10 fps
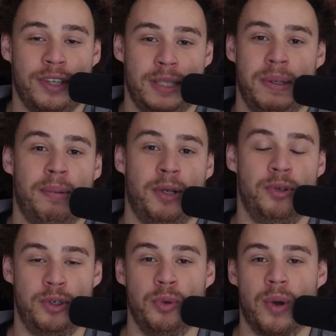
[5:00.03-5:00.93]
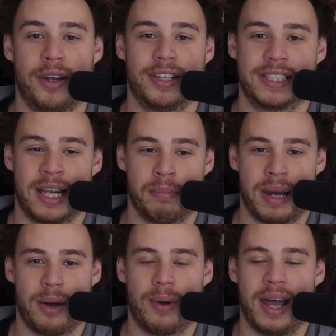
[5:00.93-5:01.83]
these people who do understand
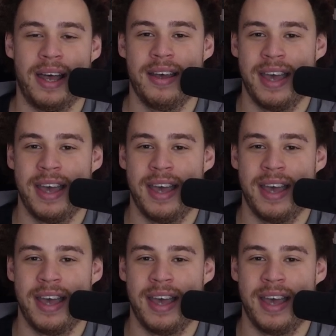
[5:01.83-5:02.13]
malware